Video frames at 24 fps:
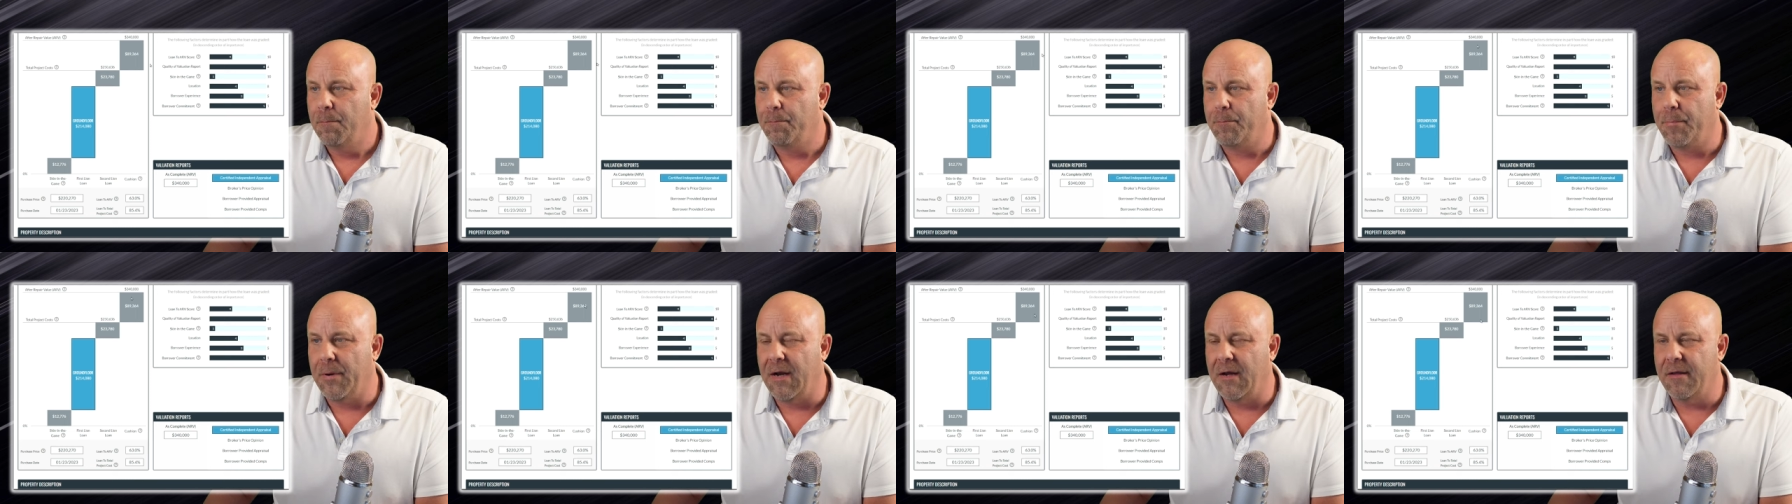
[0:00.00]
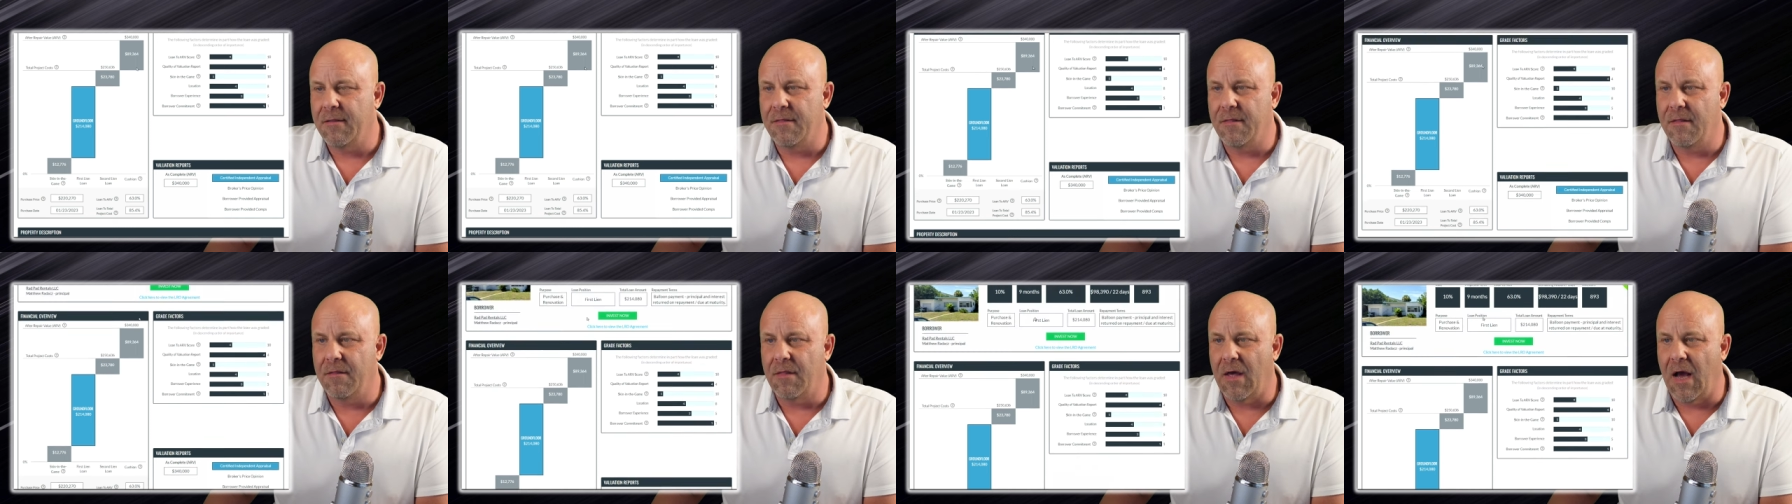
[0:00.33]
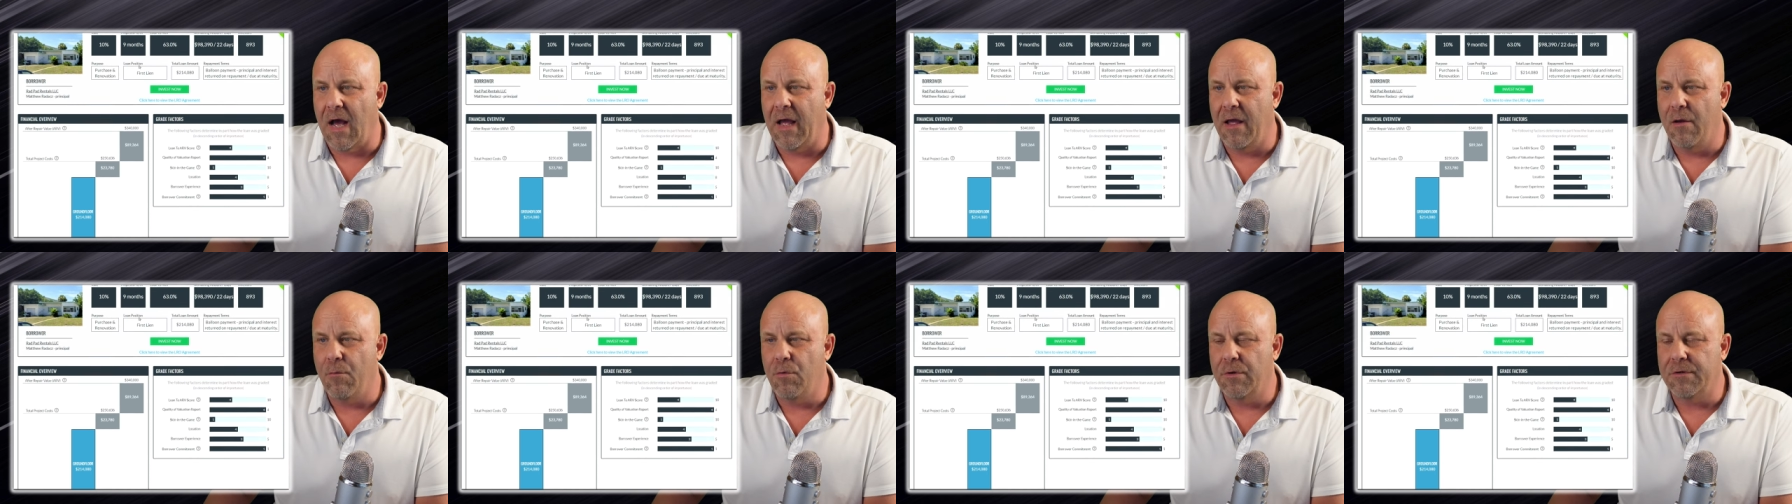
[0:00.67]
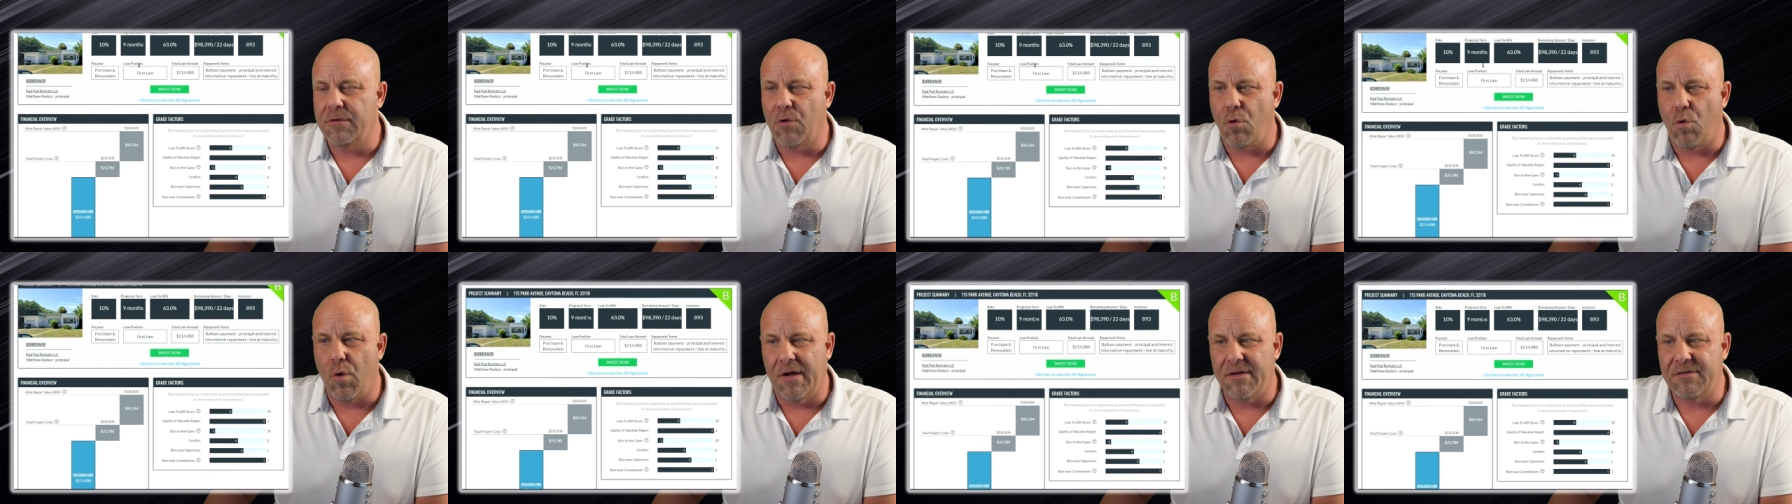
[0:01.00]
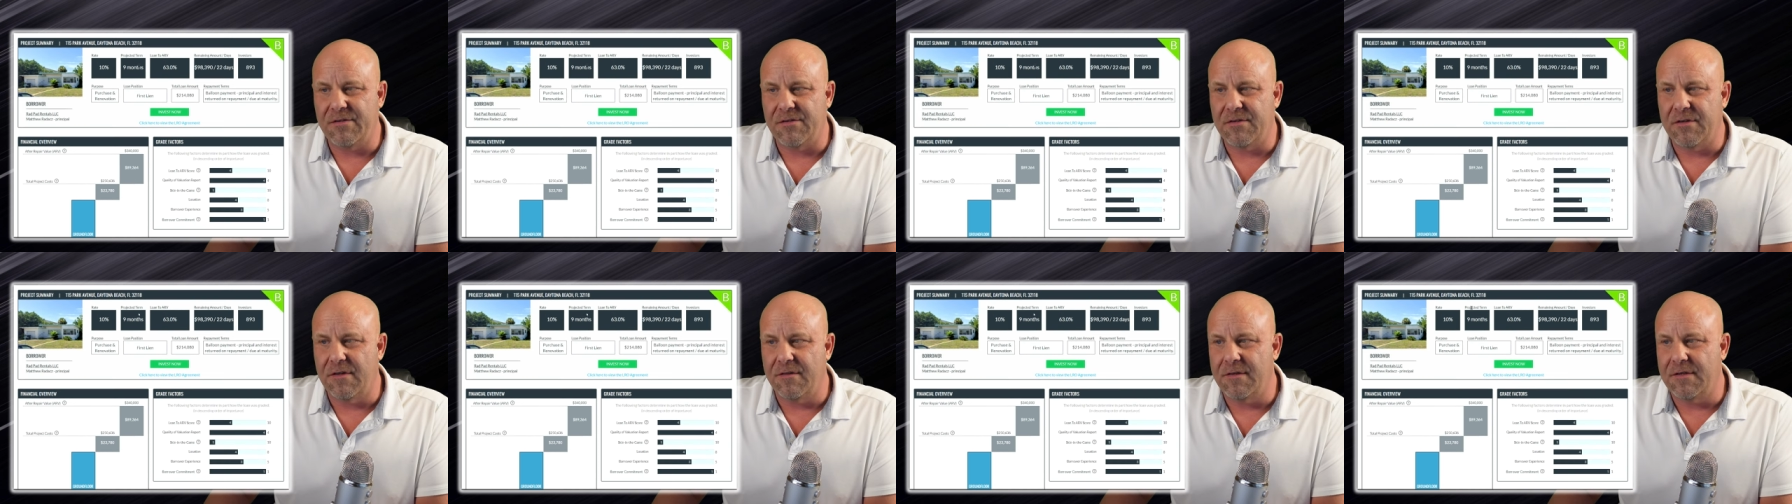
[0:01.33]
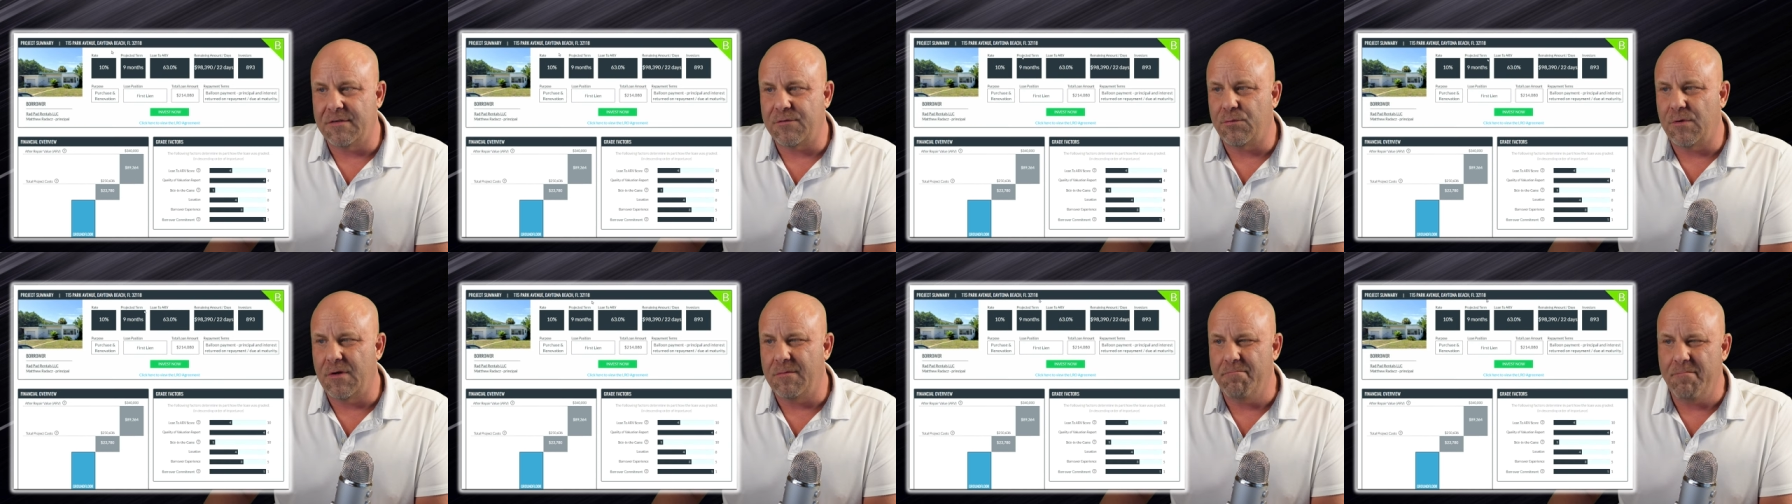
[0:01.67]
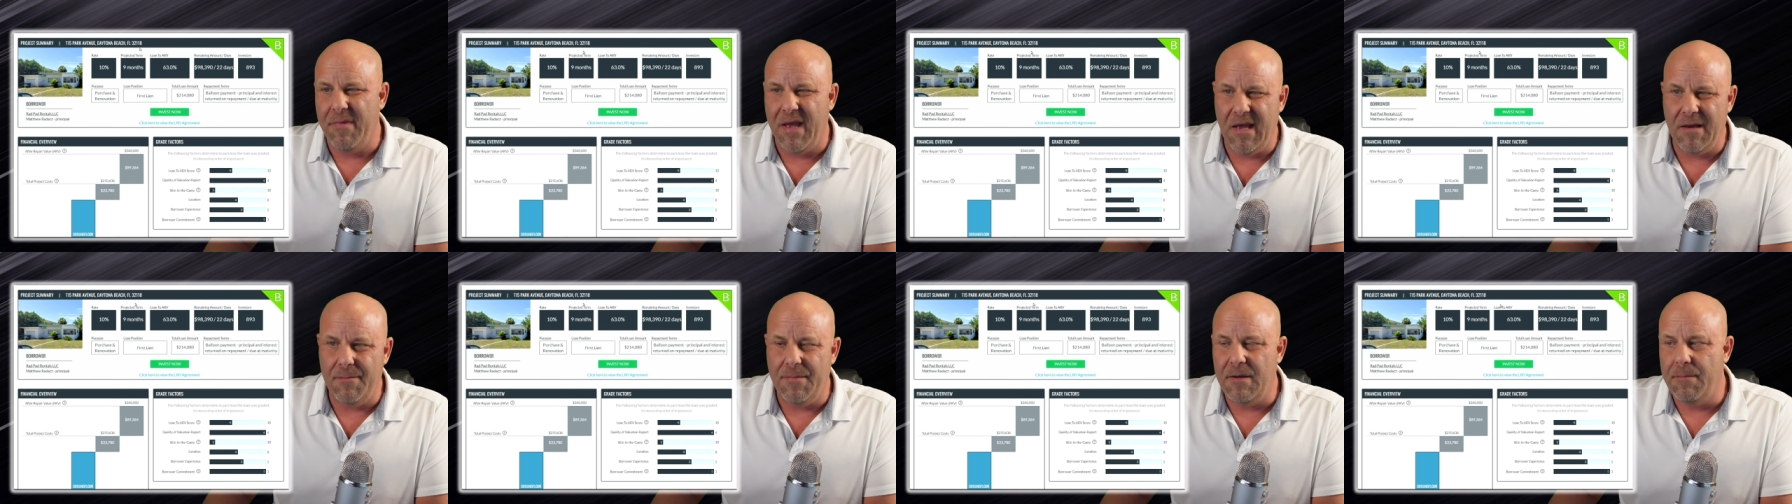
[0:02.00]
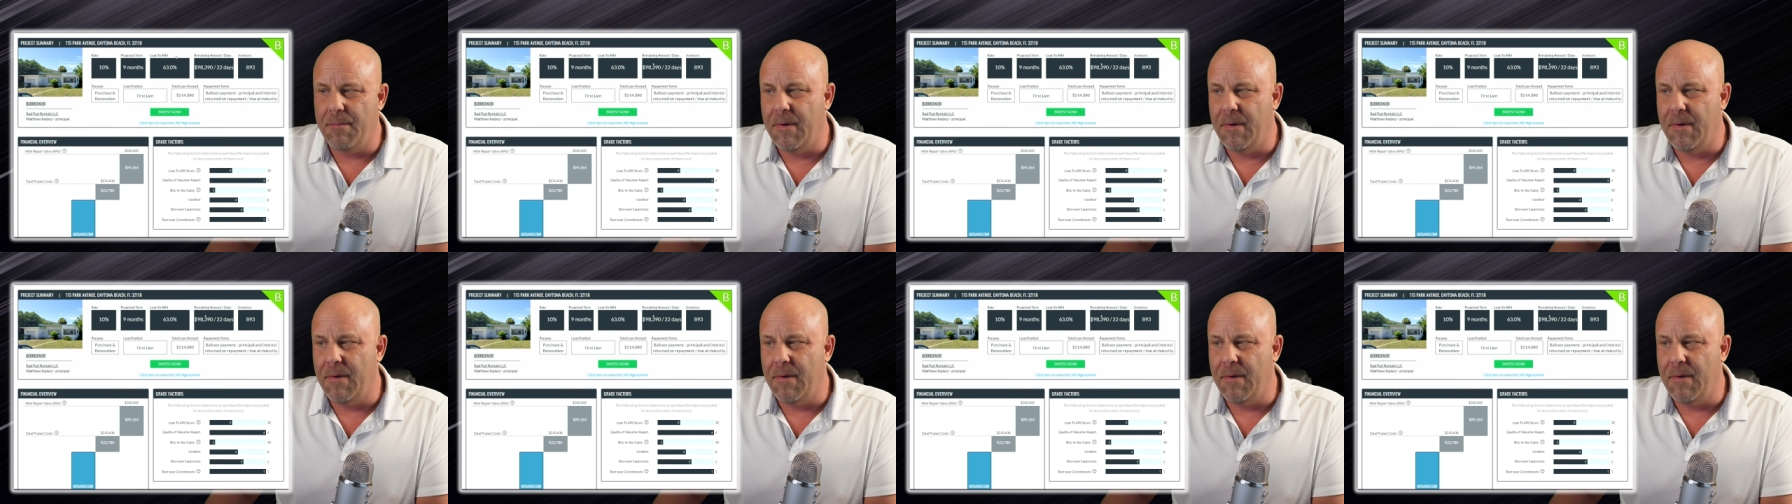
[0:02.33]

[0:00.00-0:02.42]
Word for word: But I would question this one, maybe,